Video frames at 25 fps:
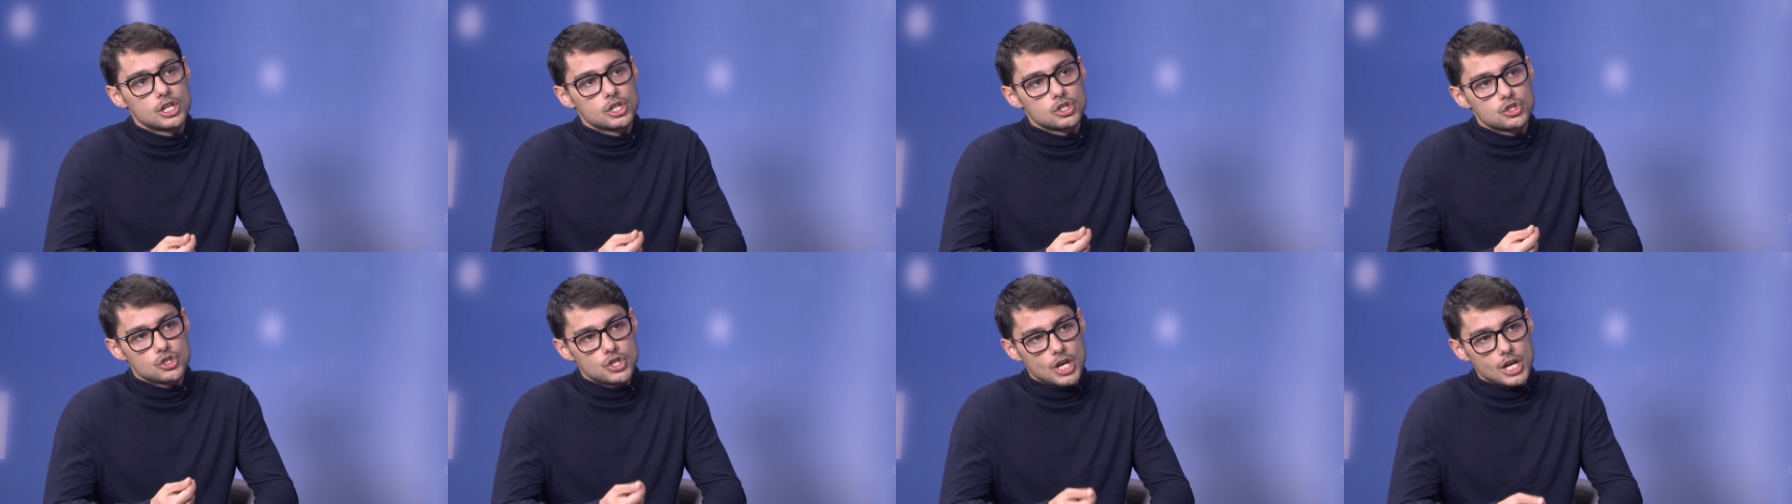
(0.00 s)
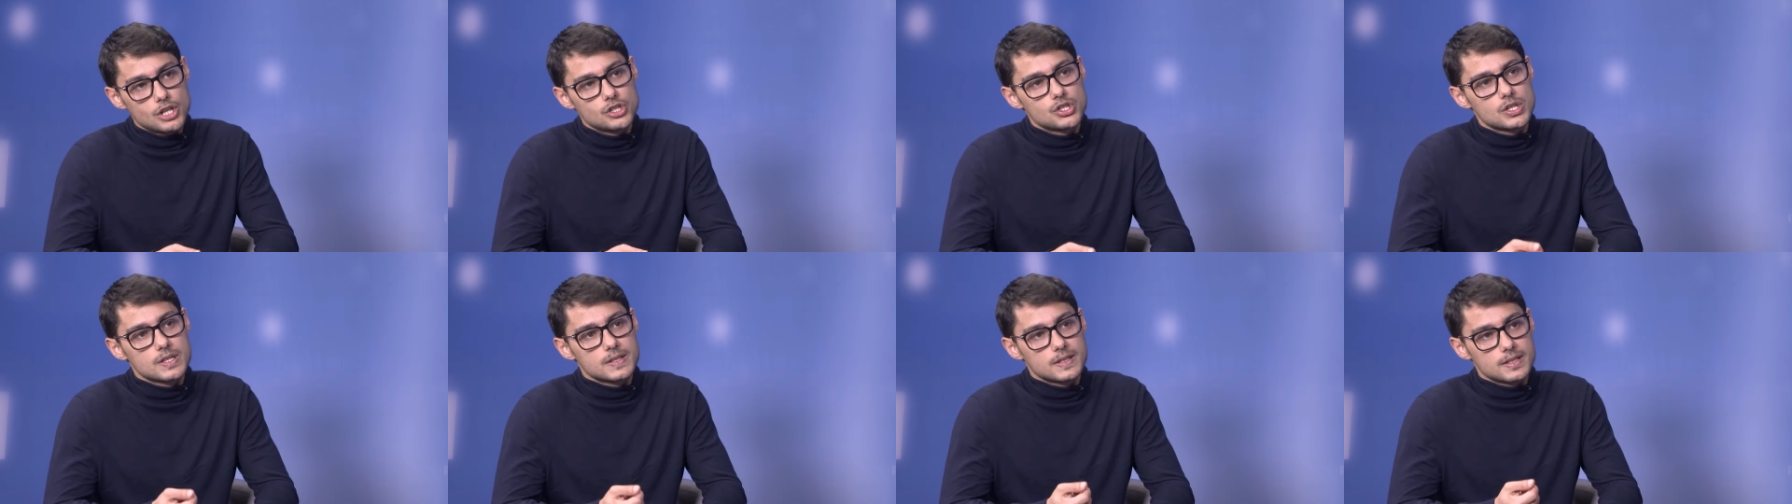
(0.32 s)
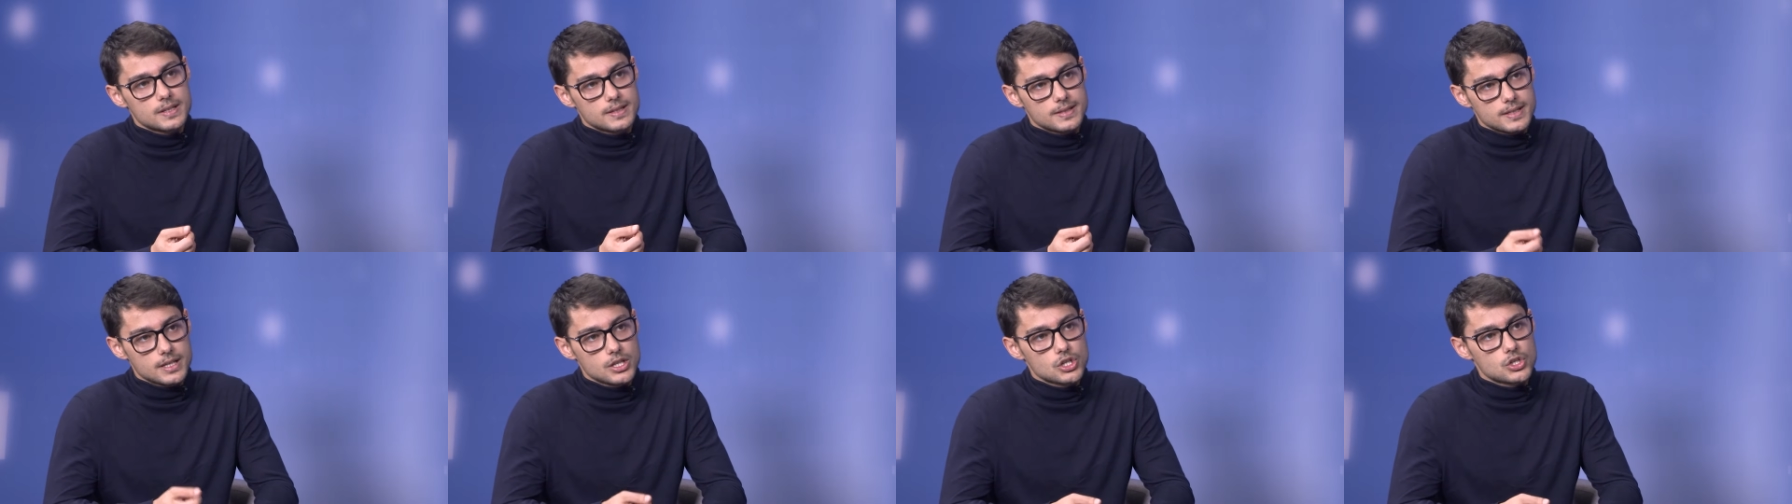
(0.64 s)
judges'
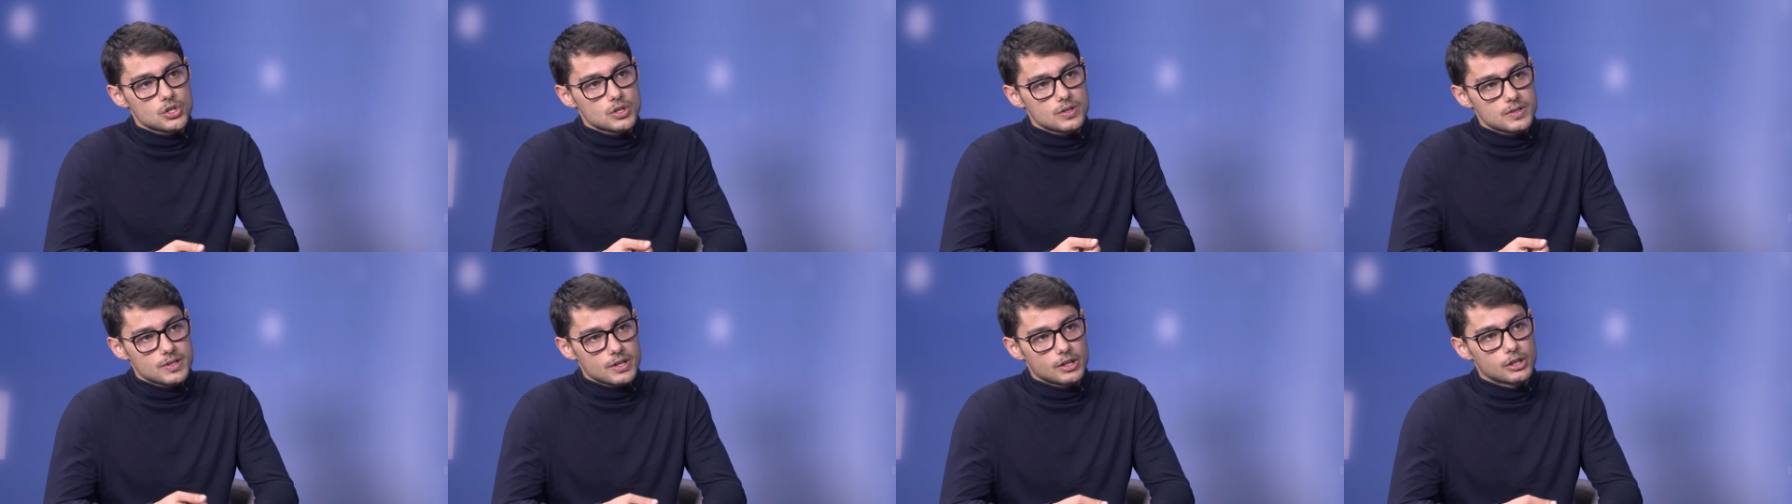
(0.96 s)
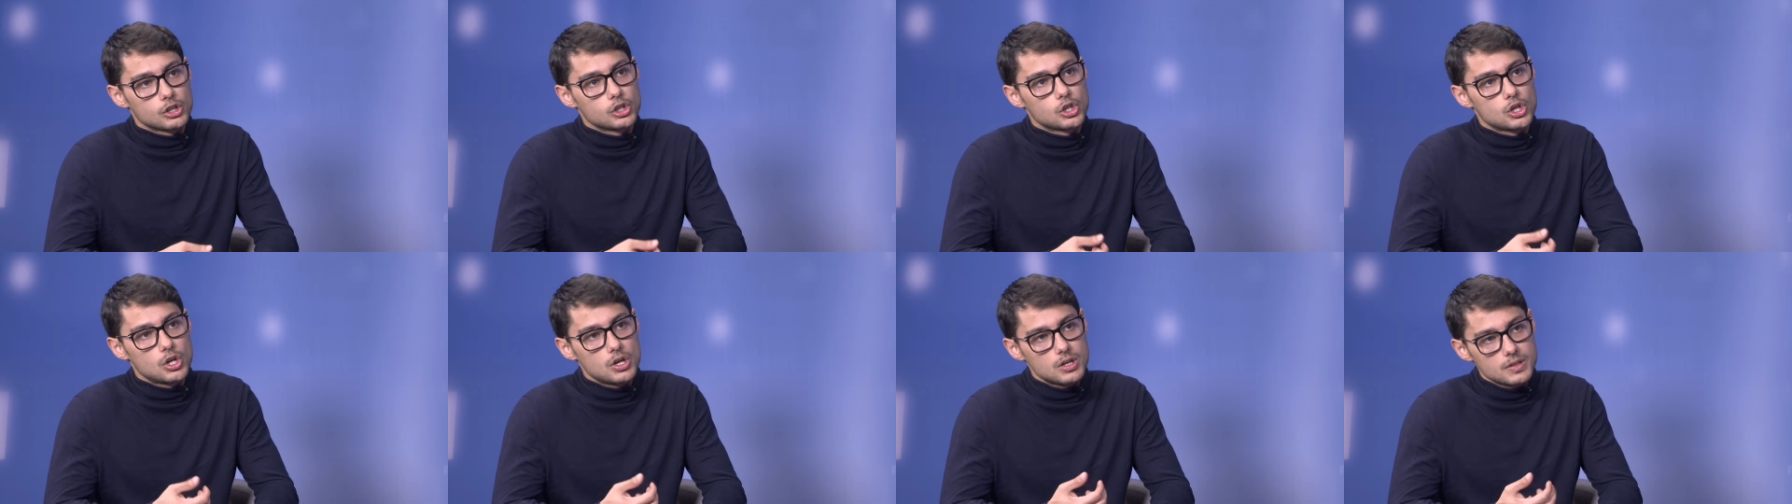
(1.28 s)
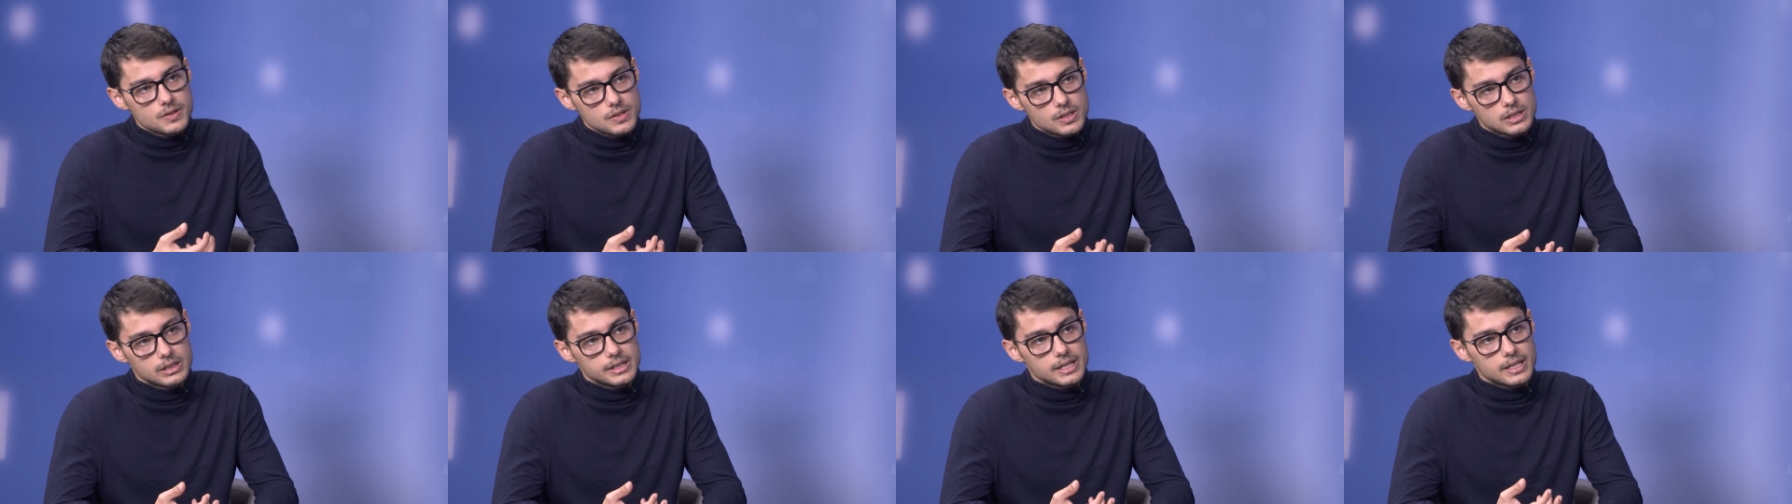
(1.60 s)
decisions are
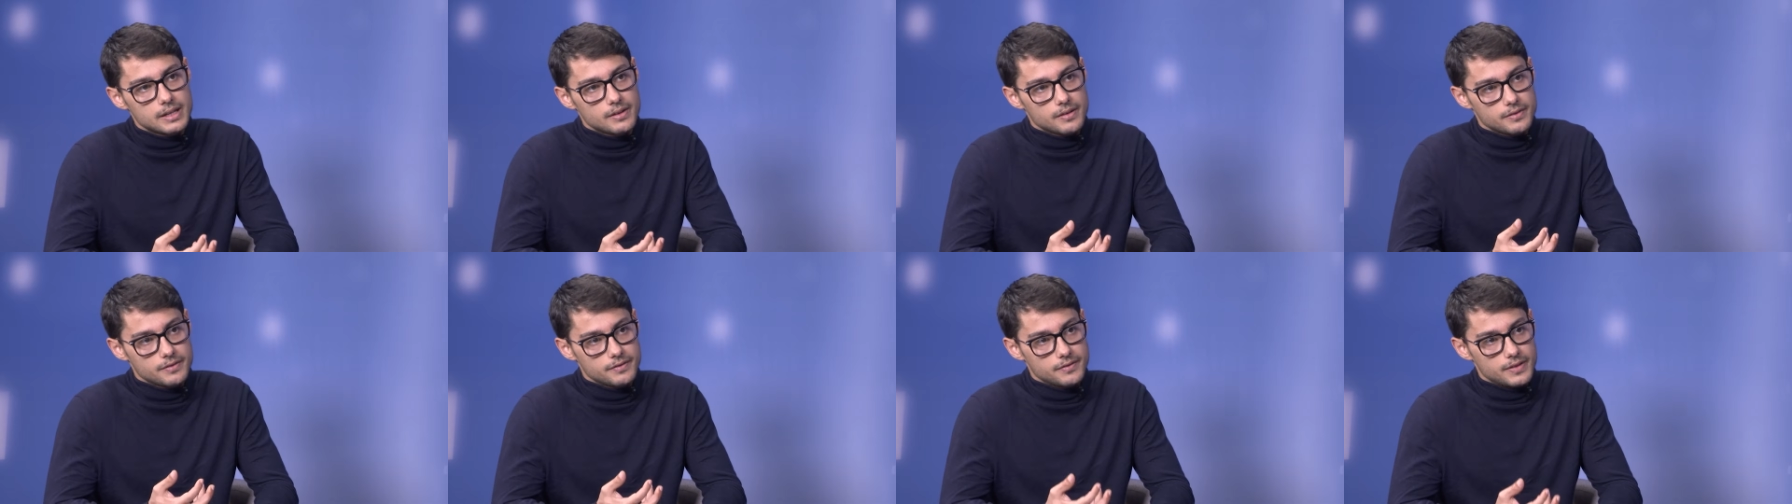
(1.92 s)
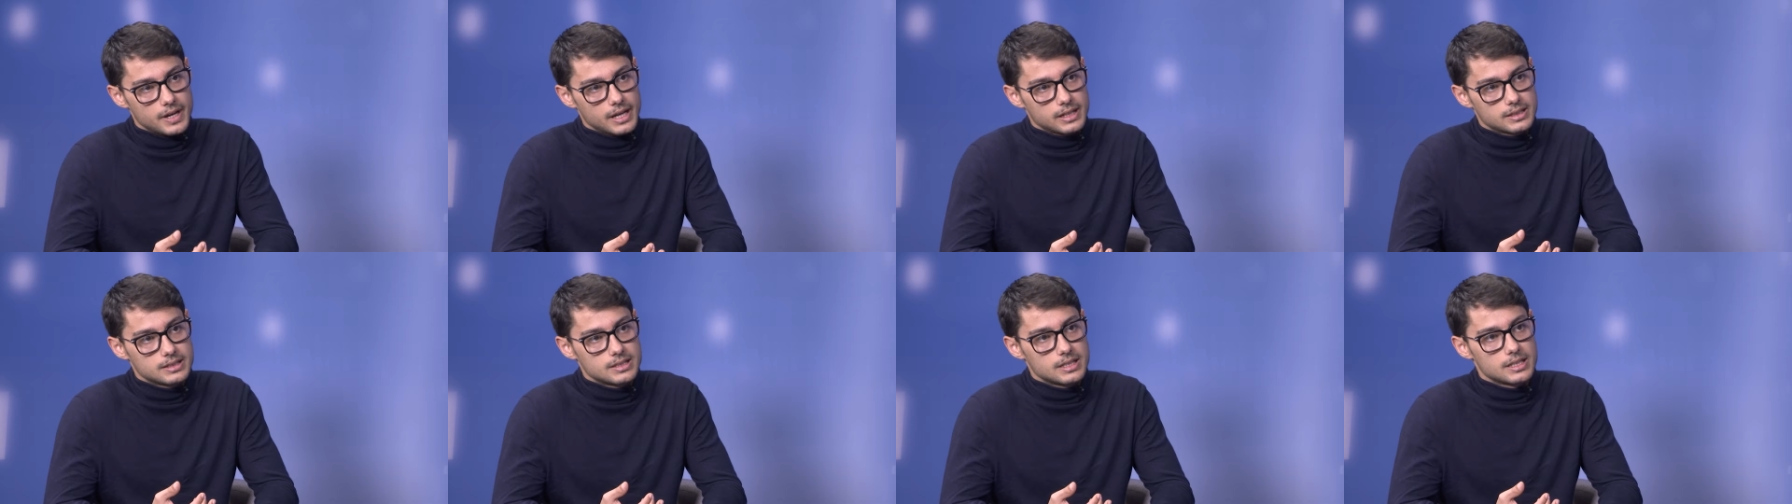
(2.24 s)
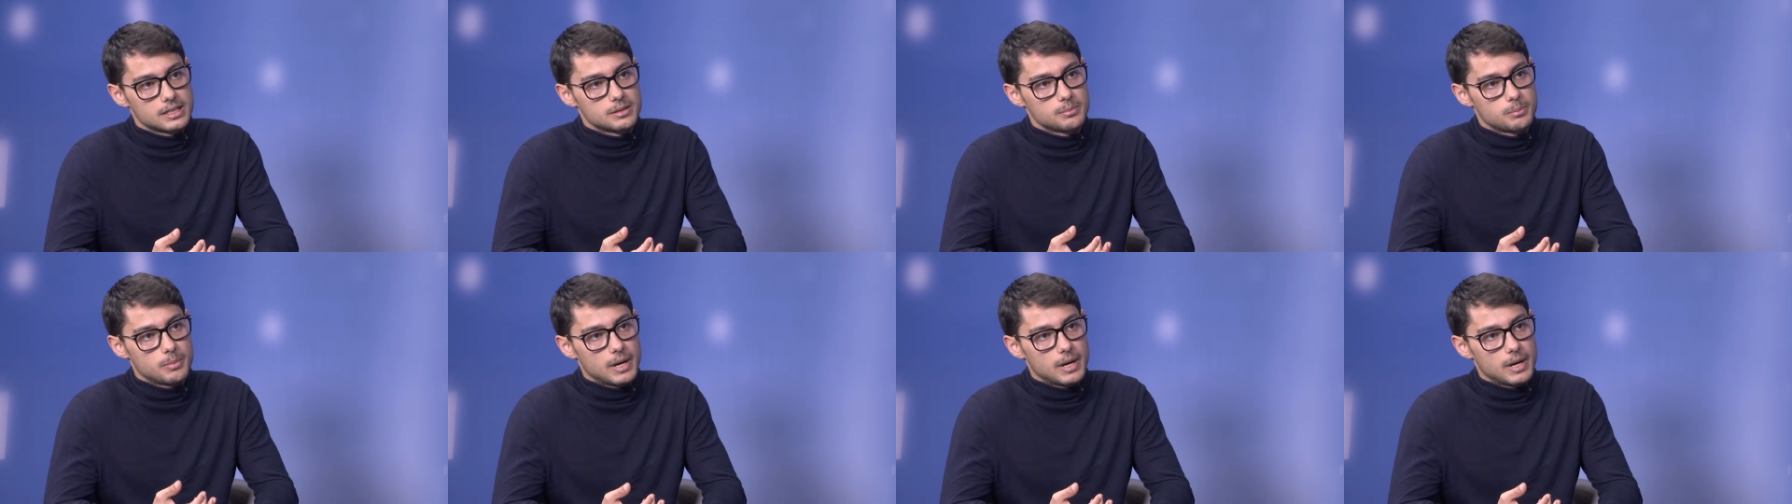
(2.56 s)
causally affected